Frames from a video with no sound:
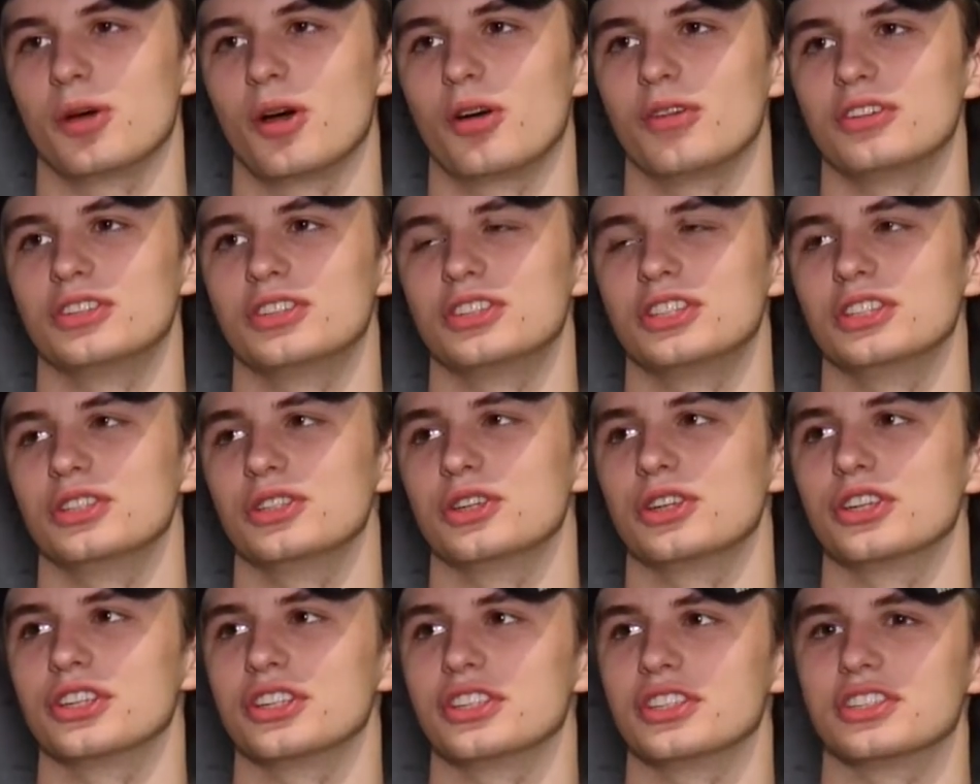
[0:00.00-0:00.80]
Obviously,
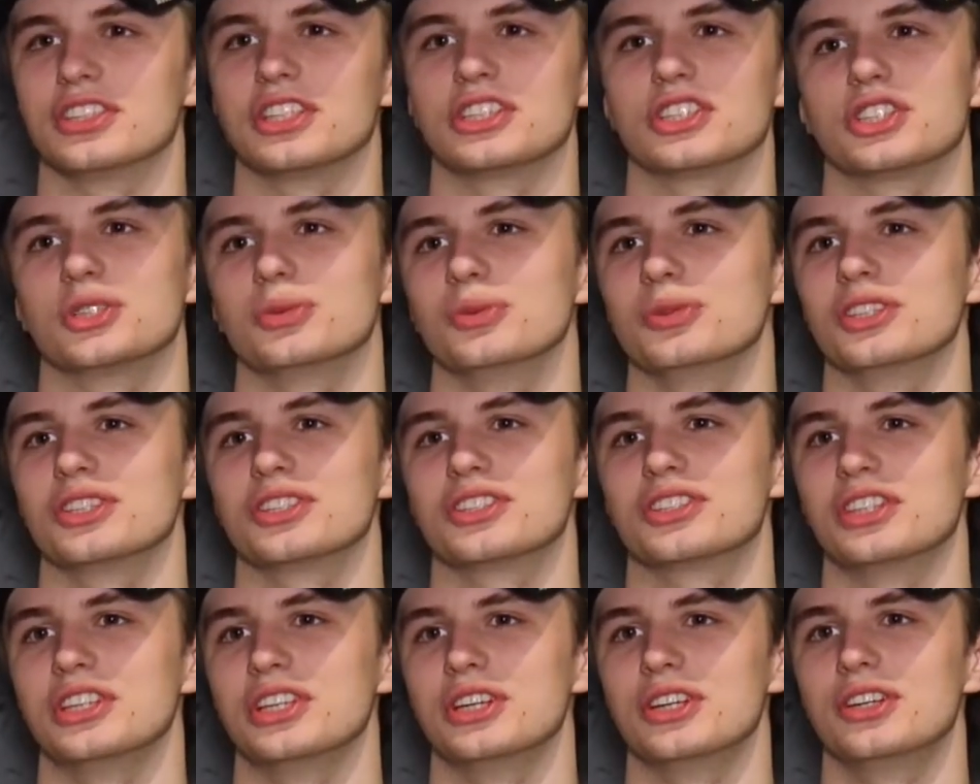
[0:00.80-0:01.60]
learning the system of the
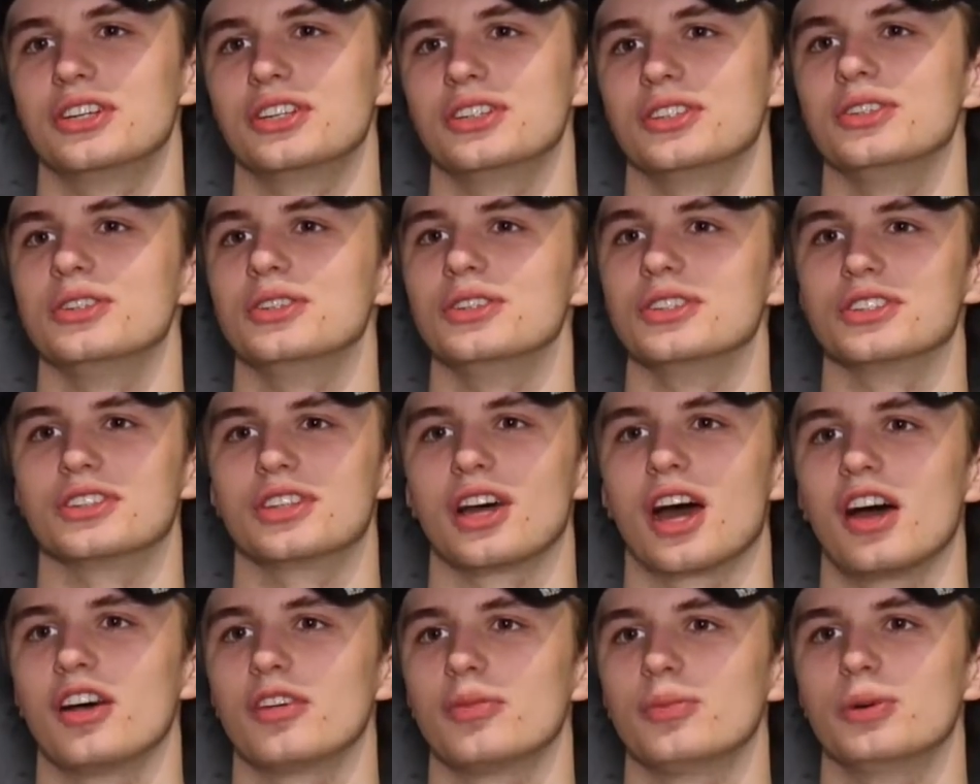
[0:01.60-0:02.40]
Steel is
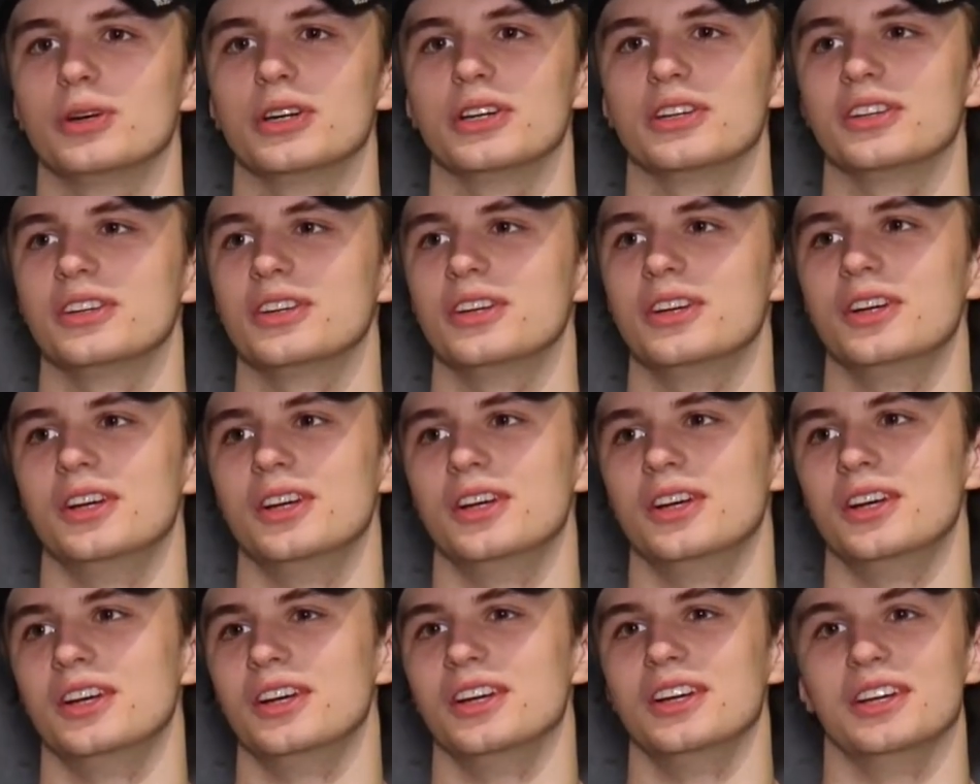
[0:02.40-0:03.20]
tough, but
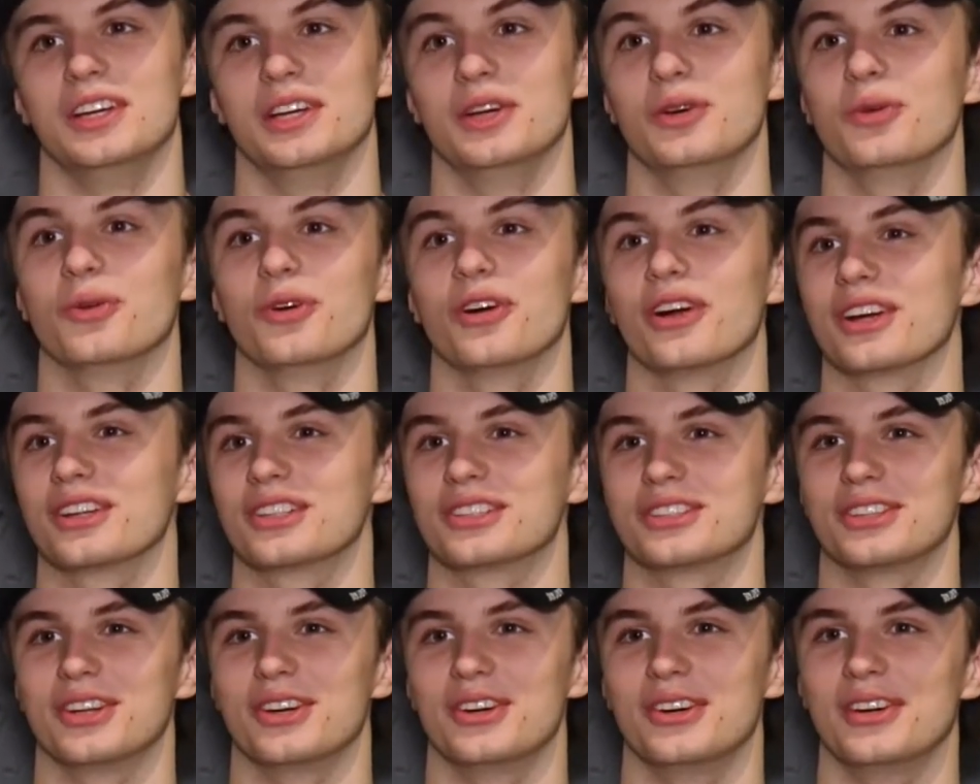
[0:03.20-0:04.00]
it
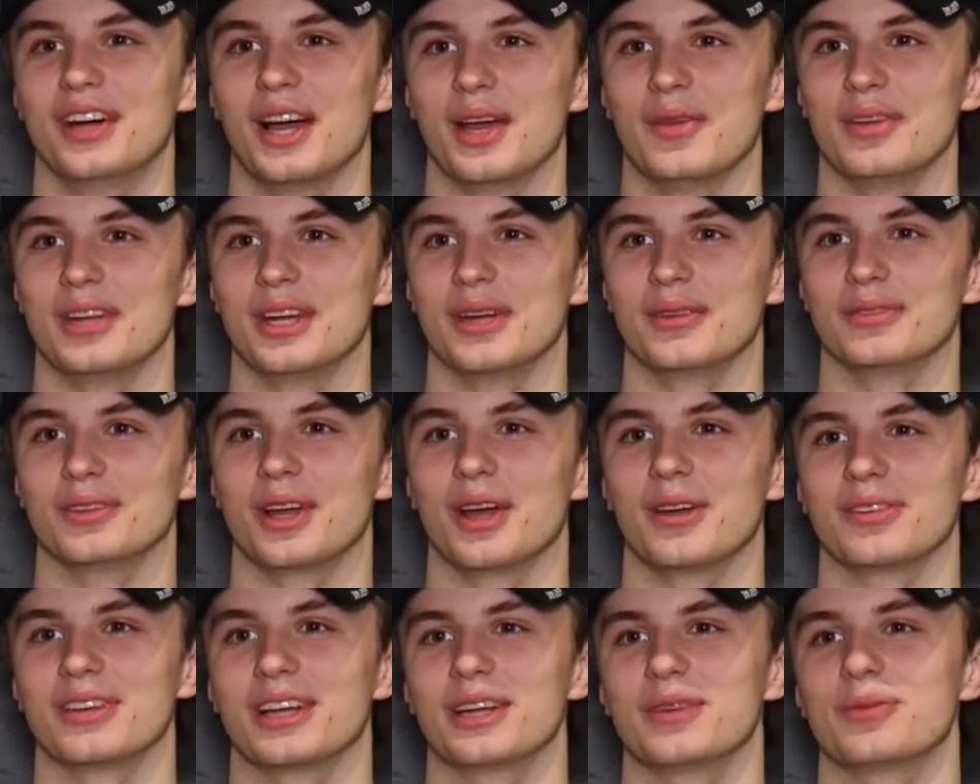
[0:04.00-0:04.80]
works. So I mean, I'm
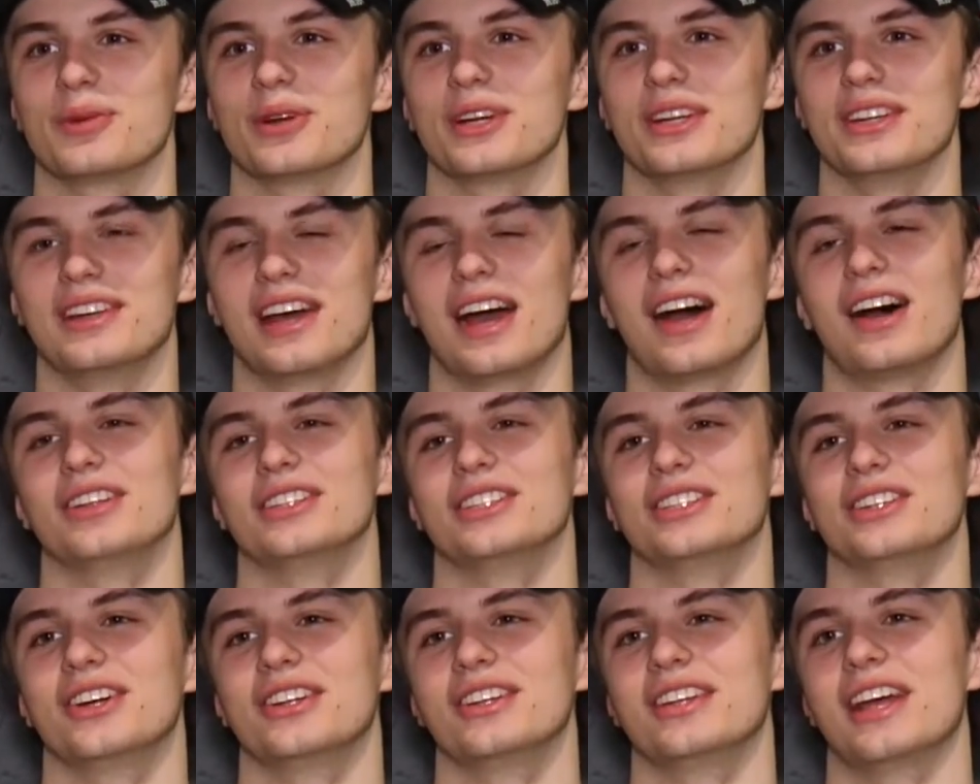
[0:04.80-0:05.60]
I'm getting pretty dialed
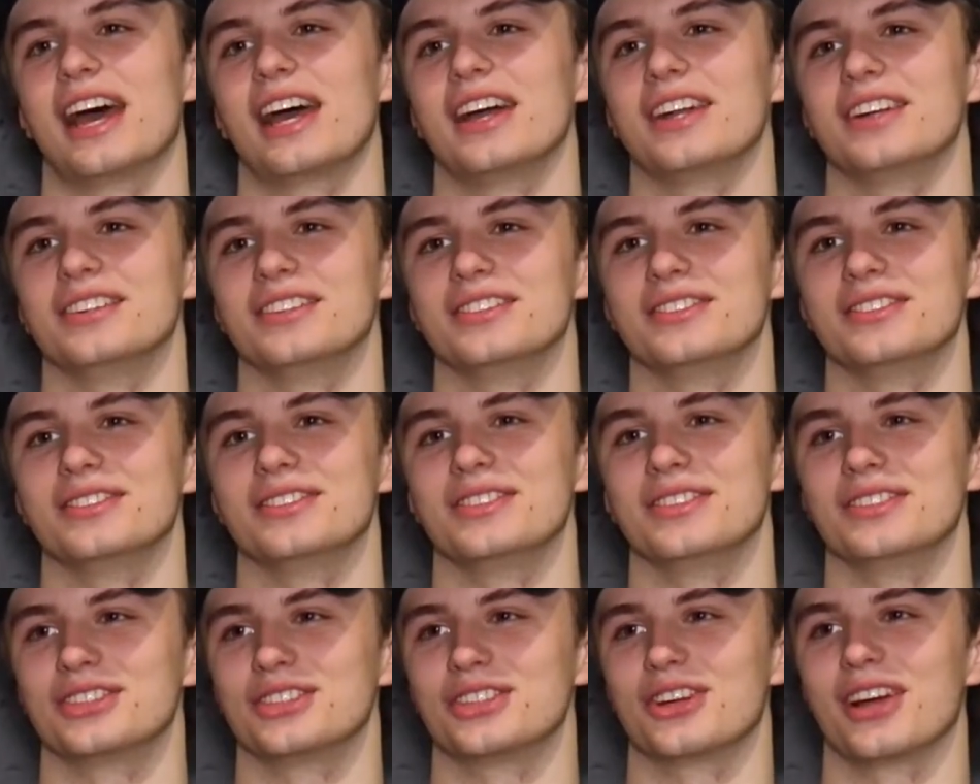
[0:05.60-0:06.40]
in on that and,
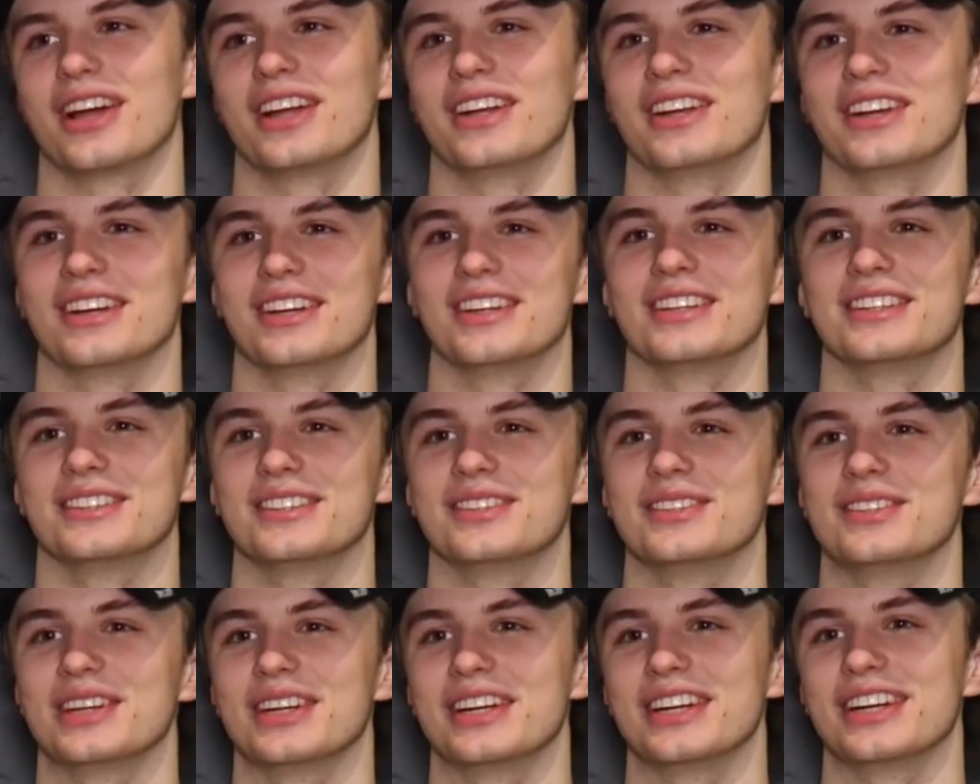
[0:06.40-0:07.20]
and trying to
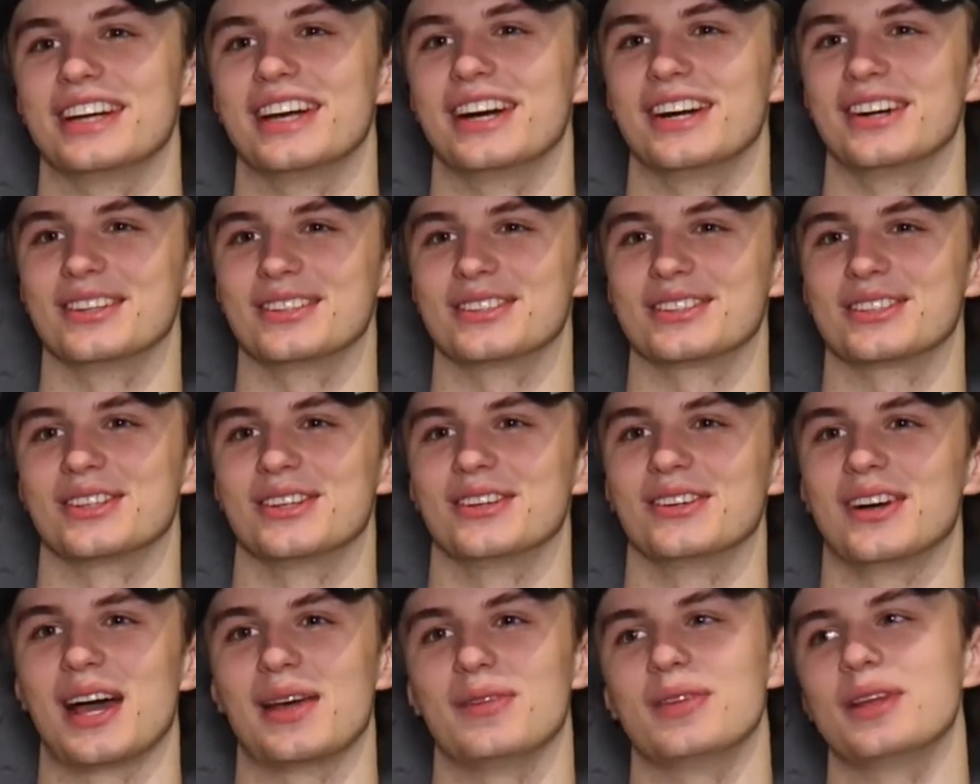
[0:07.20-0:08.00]
figure it out.
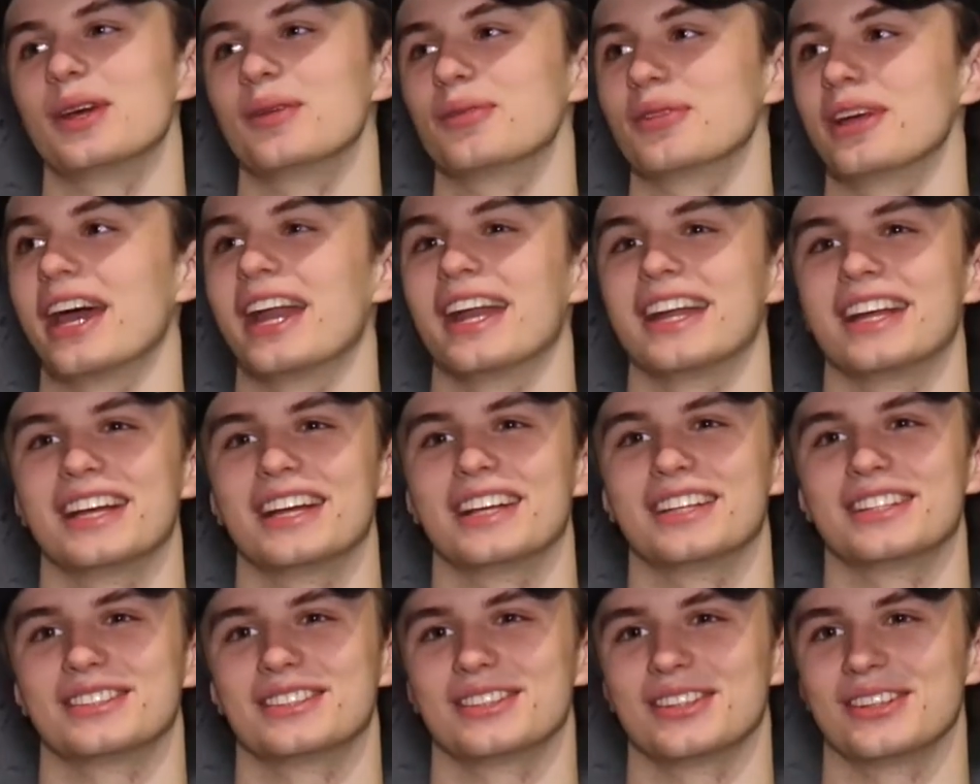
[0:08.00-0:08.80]
So I think I'm getting
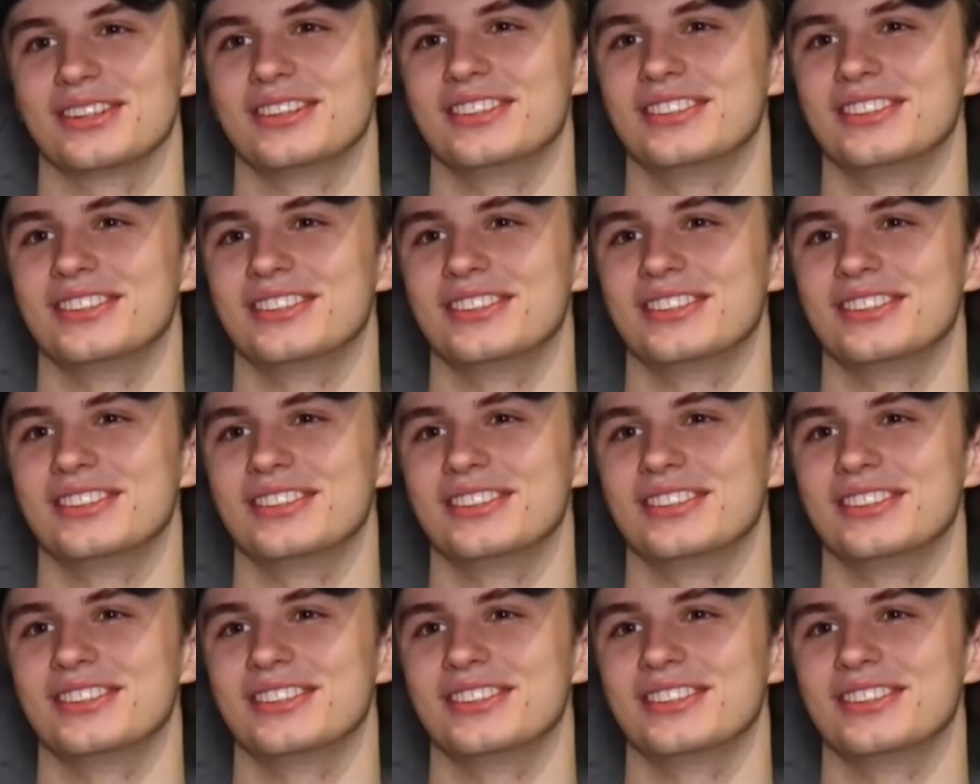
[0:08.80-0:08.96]
it. So.